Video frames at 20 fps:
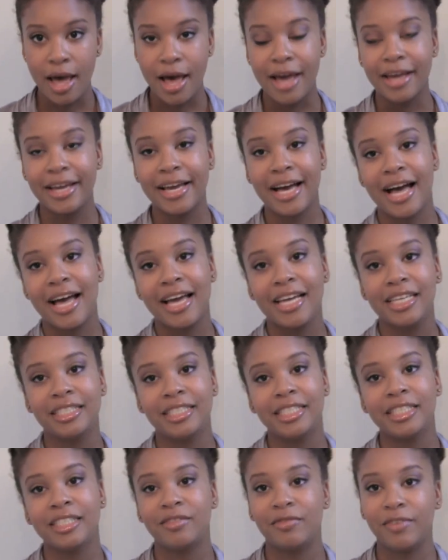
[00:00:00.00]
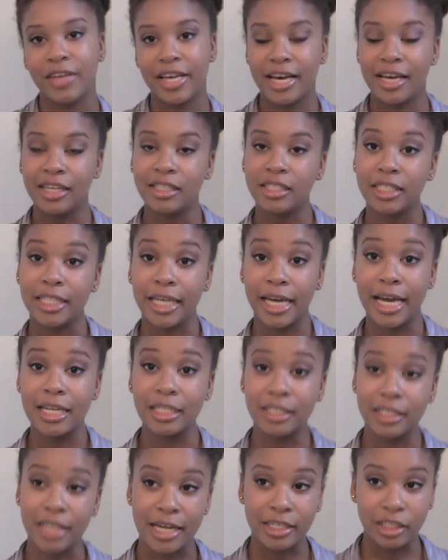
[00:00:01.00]
Hi guys, it's Fia. Today I
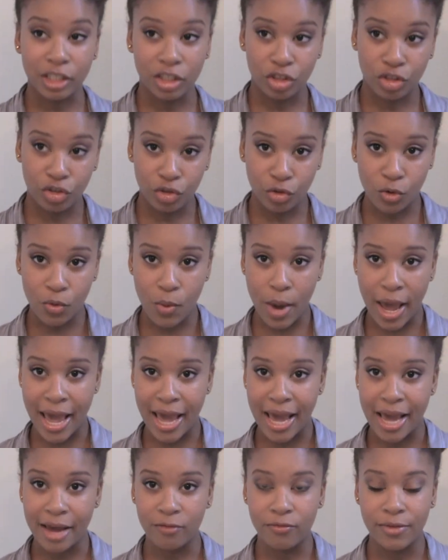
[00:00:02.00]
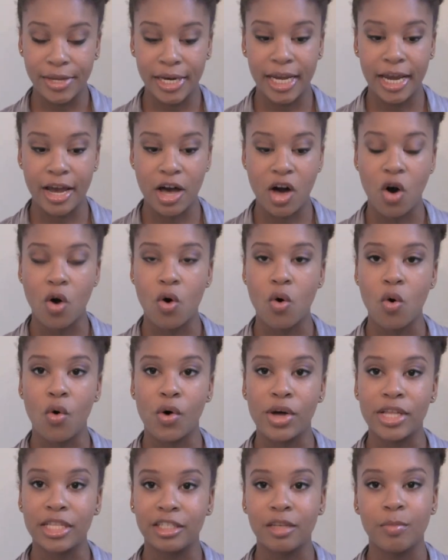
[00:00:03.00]
decided to do a video
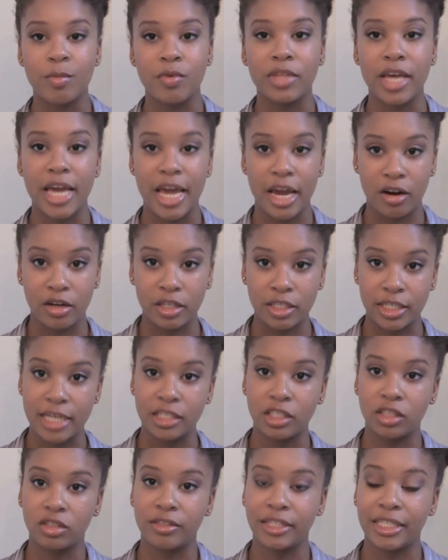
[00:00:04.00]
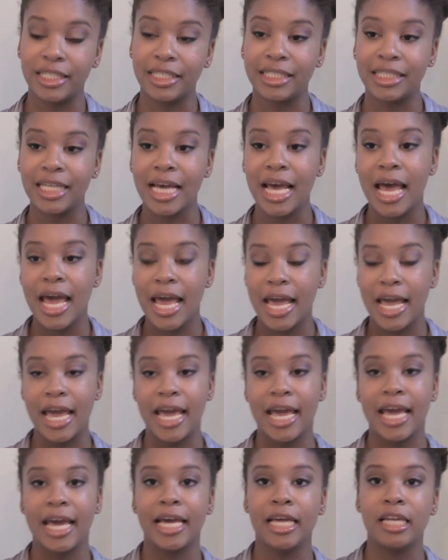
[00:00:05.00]
on some of the hair accessories
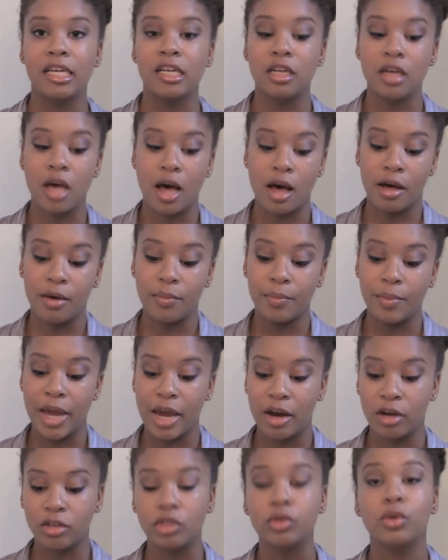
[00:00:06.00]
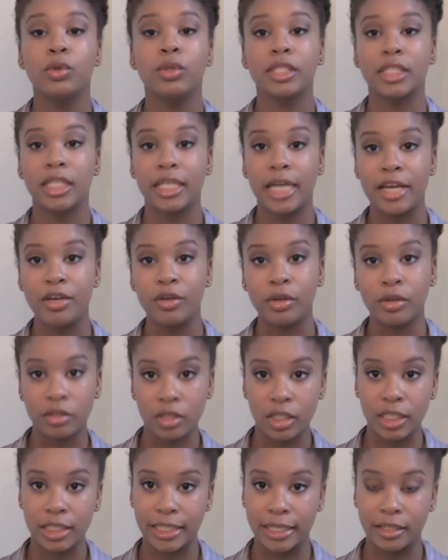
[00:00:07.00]
and hair tools that I use
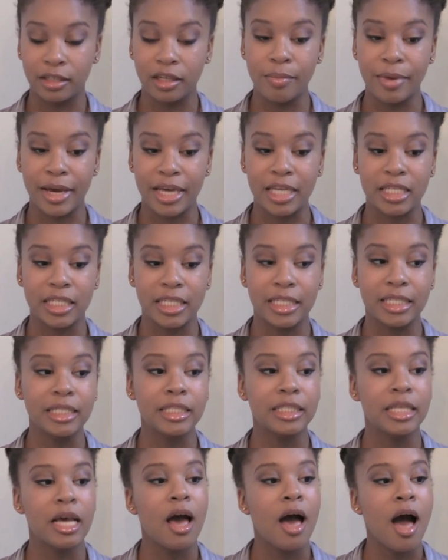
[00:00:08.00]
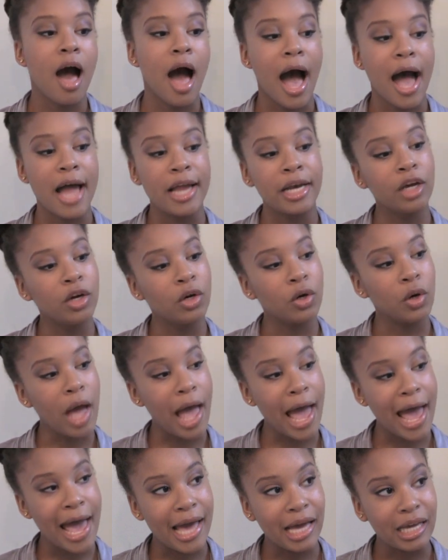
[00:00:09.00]
on a daily basis. I know
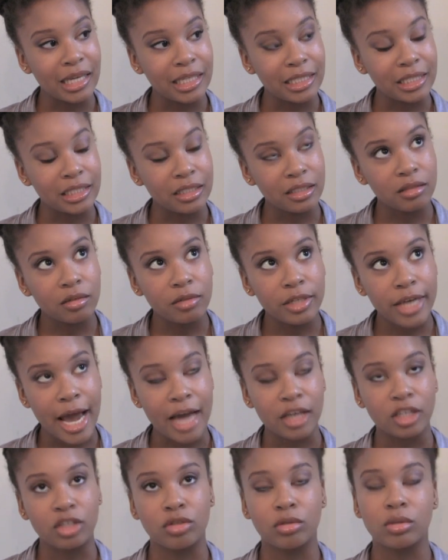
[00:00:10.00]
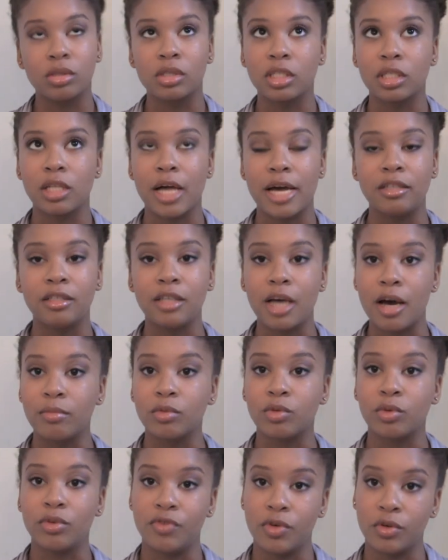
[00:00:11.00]
as naturals, a lot of
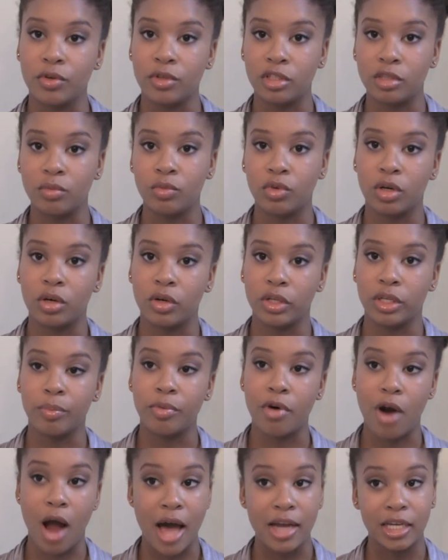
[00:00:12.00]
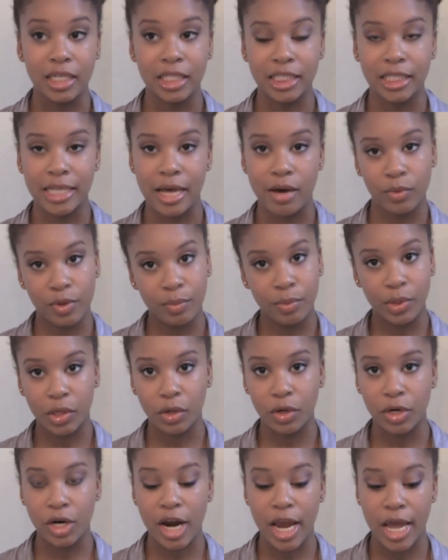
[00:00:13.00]
times we focus more on the products that we put
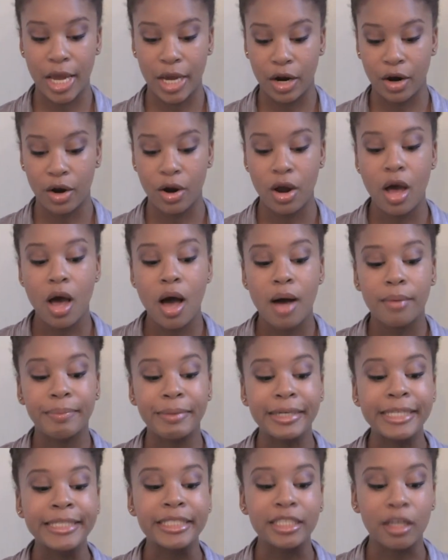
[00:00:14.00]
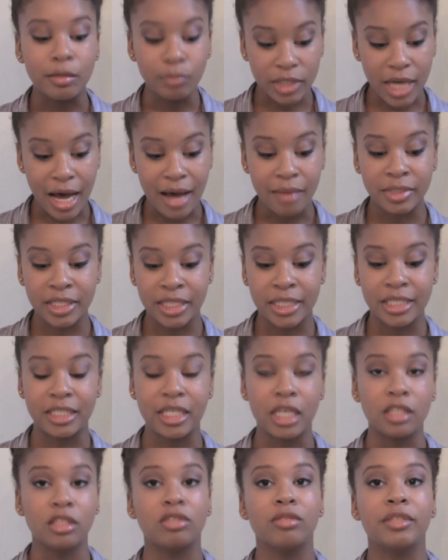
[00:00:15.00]
on our hair, but sometimes the
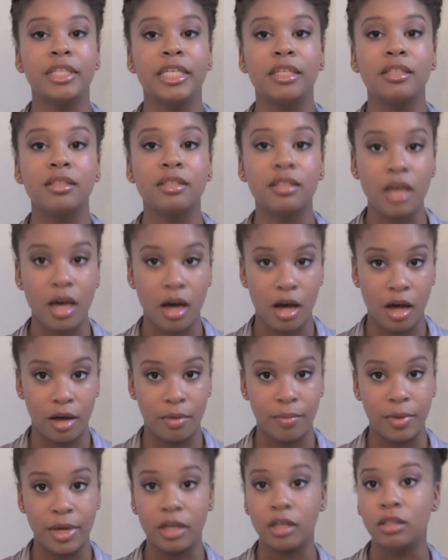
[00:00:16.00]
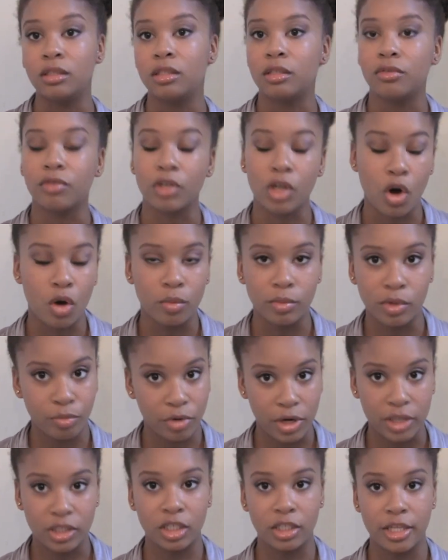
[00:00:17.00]
accessories and different combs and
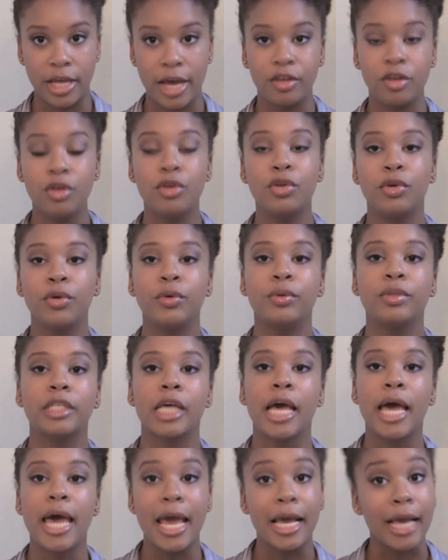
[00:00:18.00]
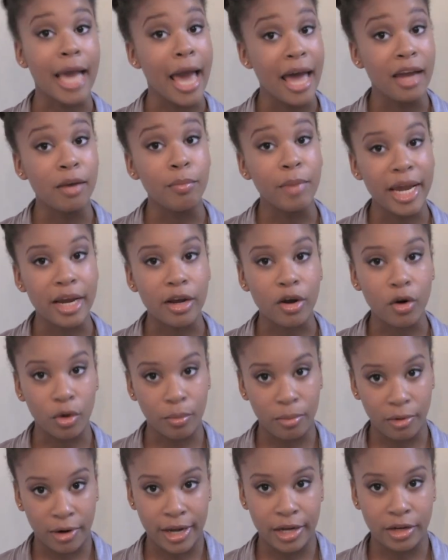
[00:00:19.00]
brushes that you use can make
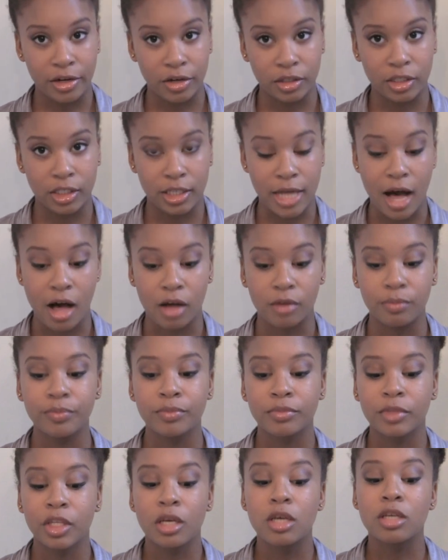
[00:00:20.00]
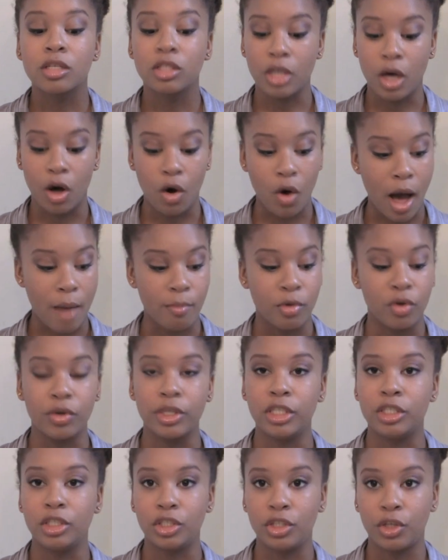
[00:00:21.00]
or break your style. So I'm
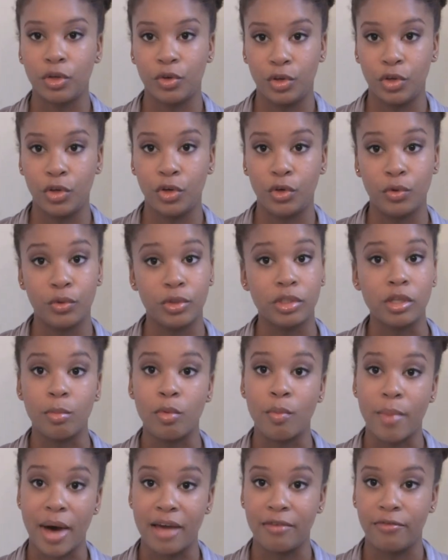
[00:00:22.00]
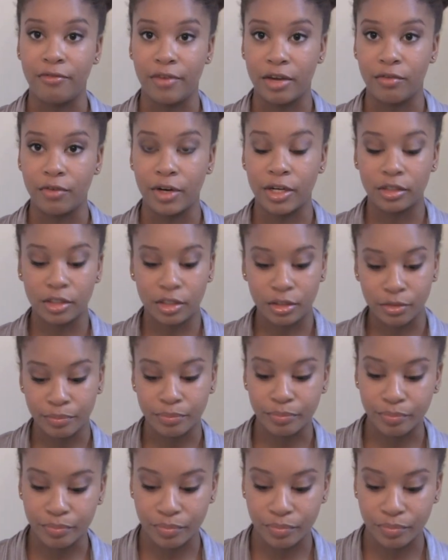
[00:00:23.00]
going to show you some of my favorites.